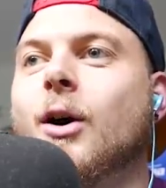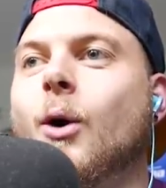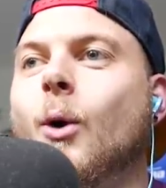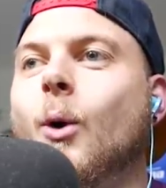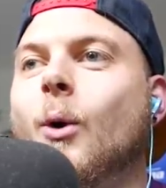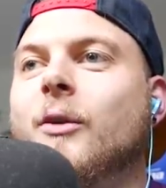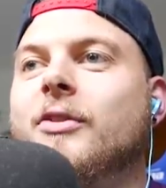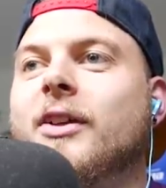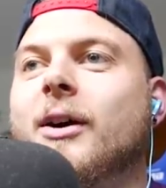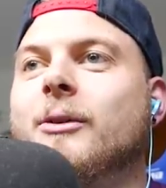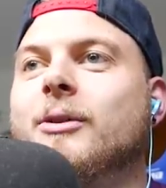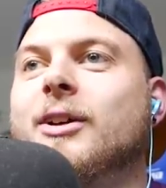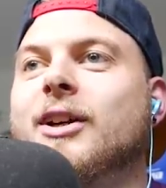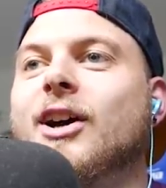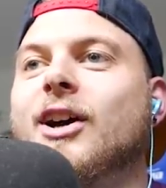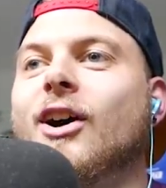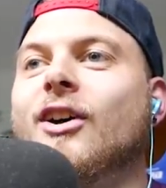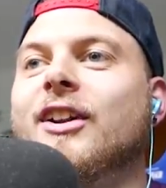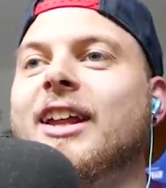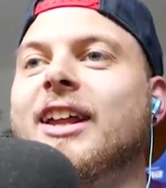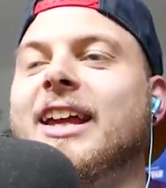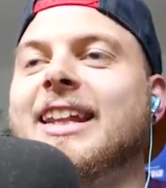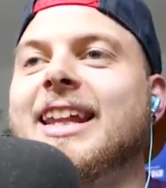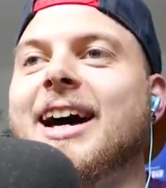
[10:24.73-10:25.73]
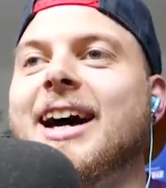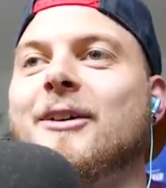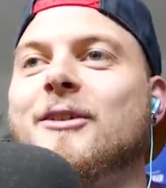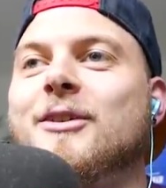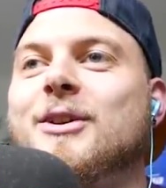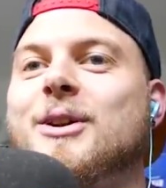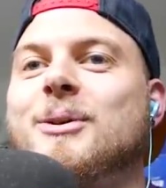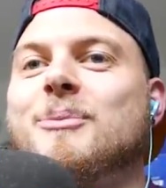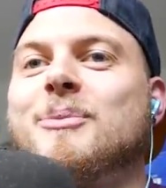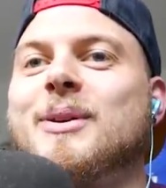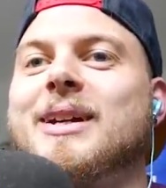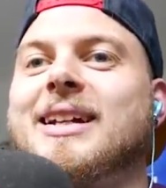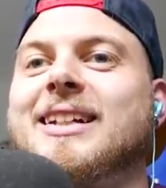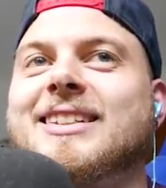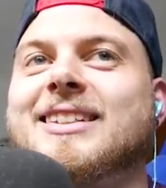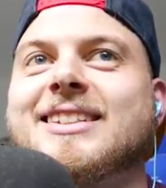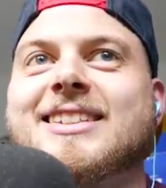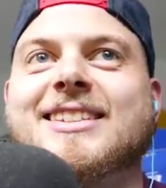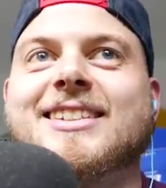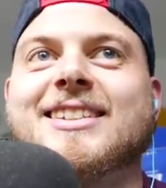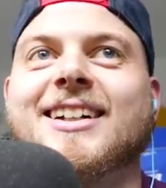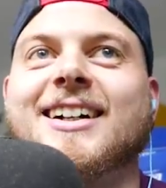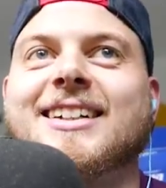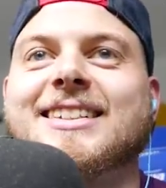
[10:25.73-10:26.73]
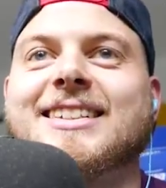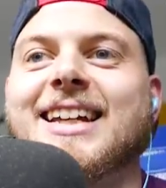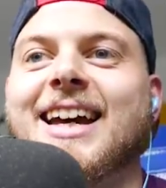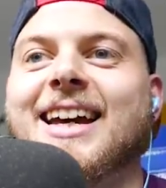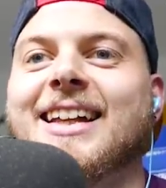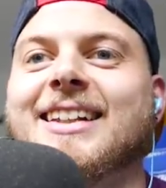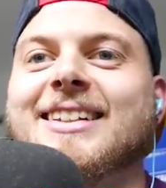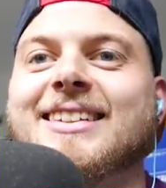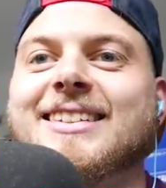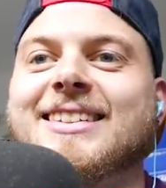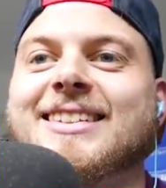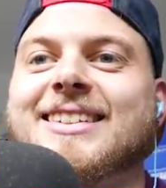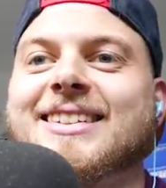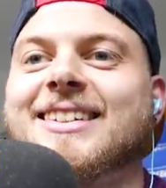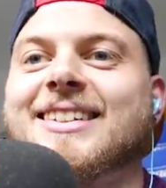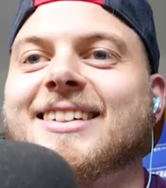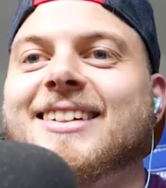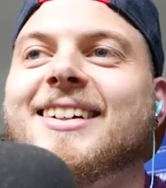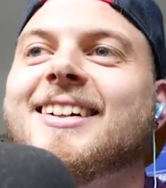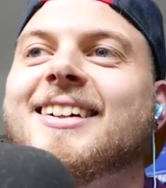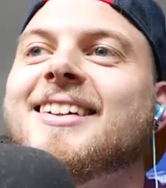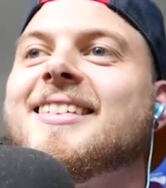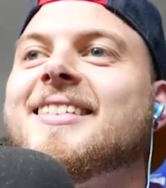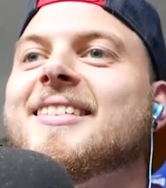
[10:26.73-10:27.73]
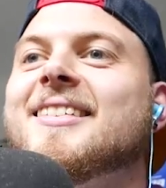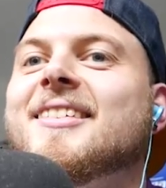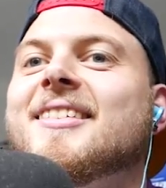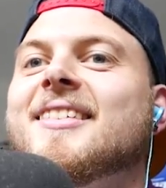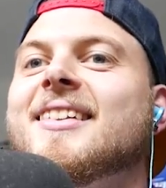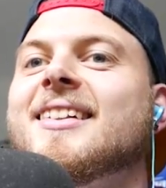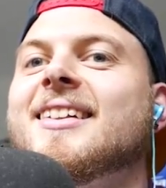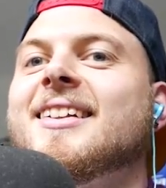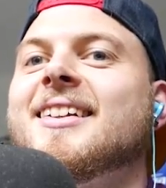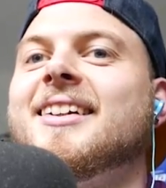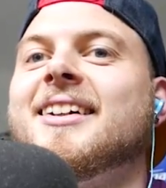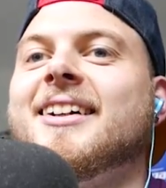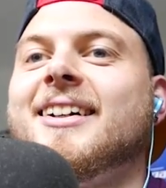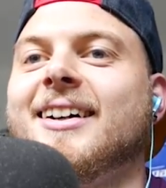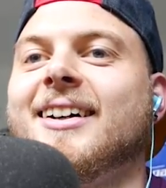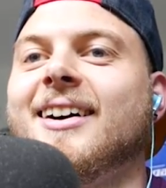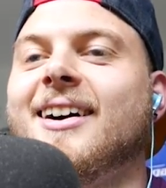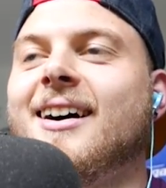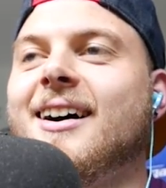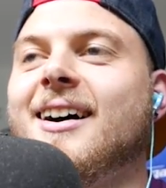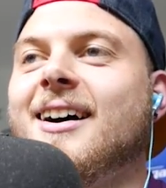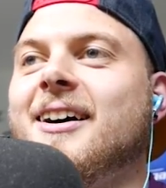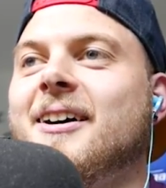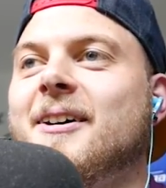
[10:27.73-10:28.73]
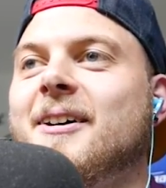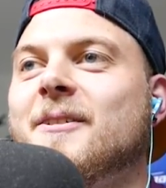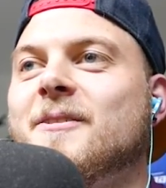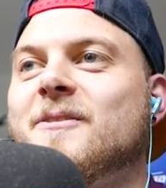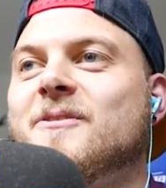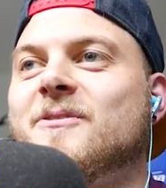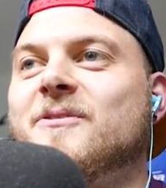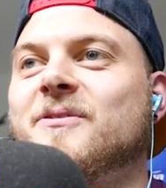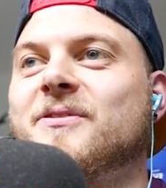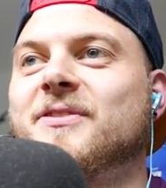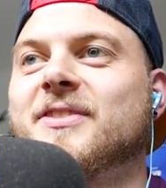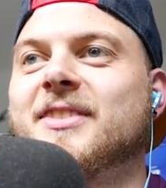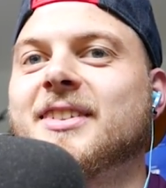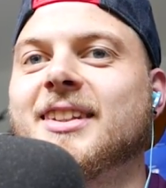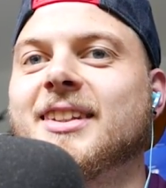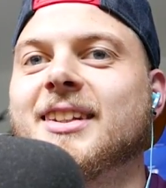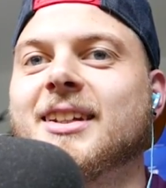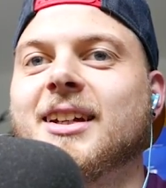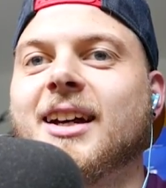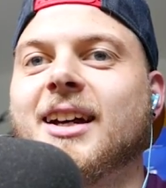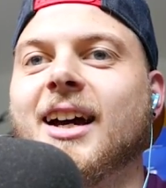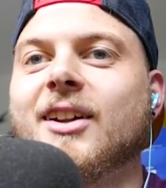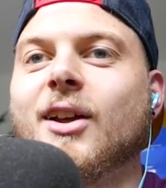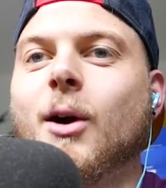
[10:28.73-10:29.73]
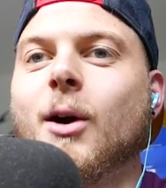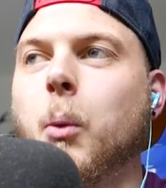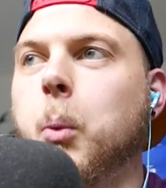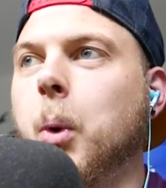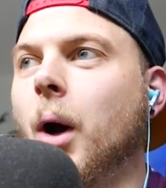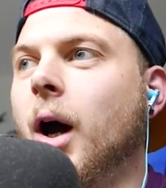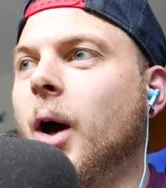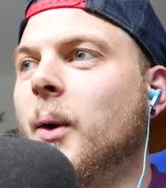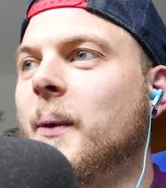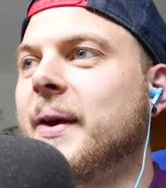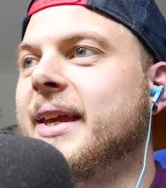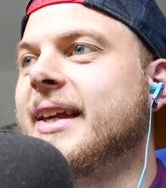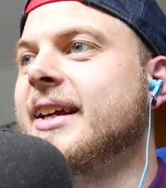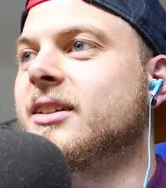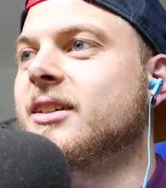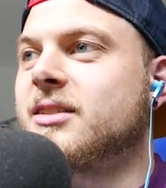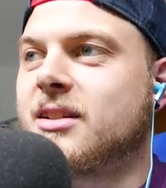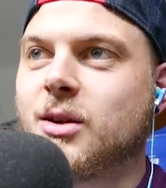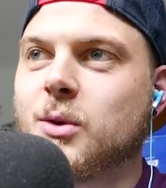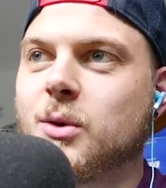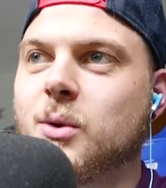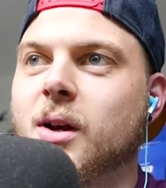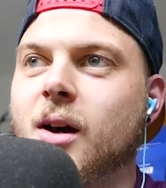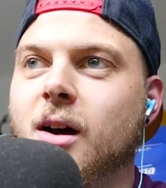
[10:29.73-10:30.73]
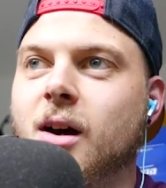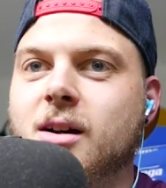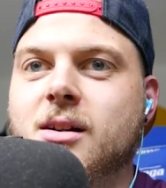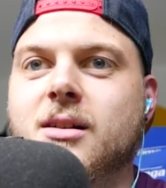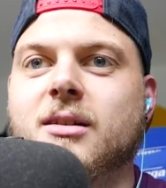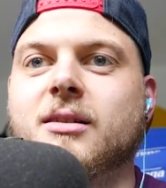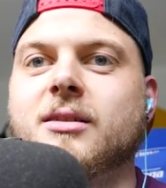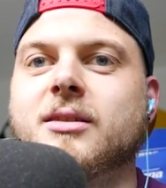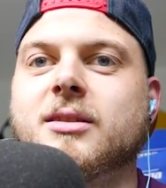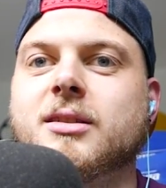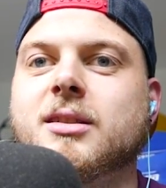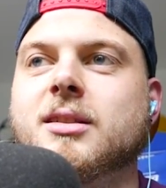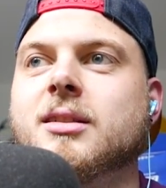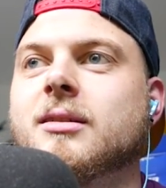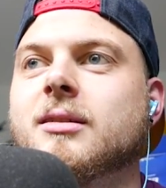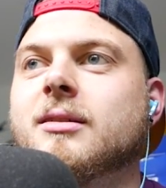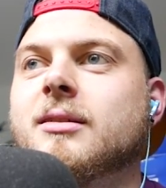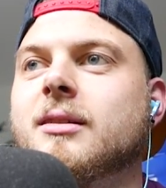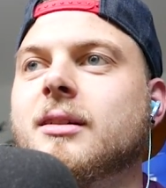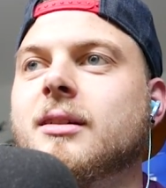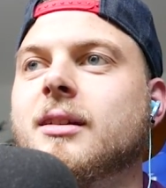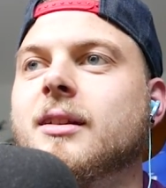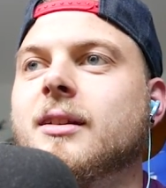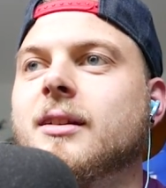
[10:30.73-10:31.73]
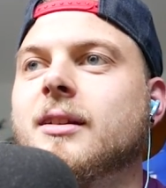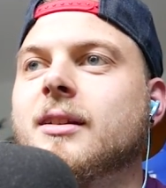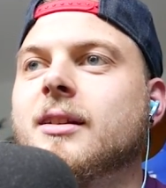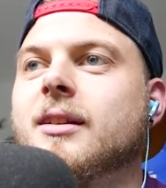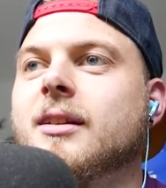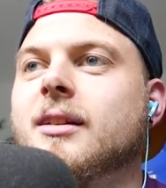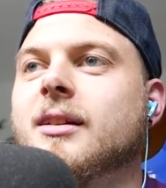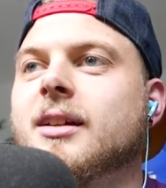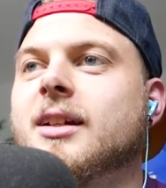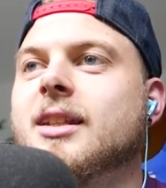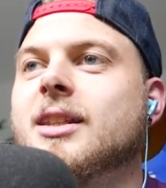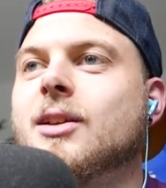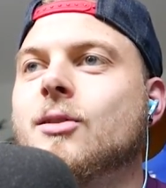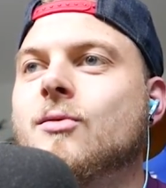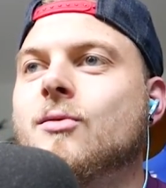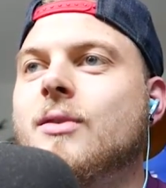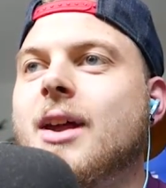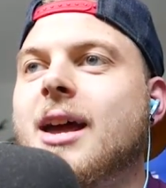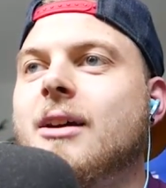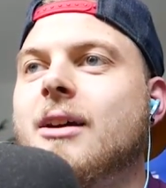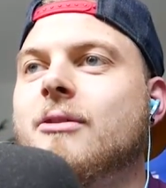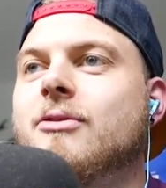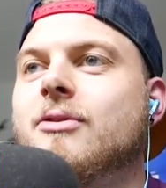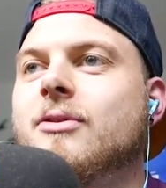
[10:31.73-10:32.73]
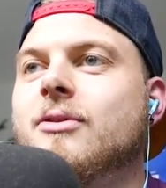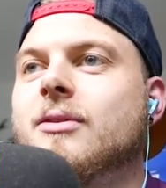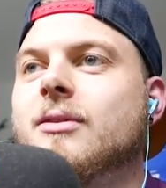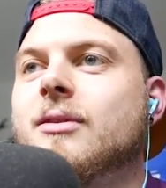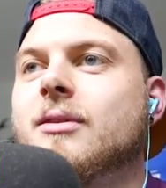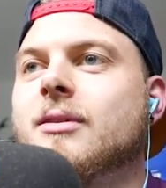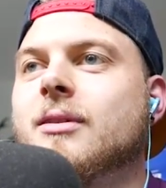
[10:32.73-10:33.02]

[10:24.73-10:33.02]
Oh, if that would have gone in, that, that was... would have been so tense. Play player of the match? What? I what? We got two goals. Yeah. Look at the ref.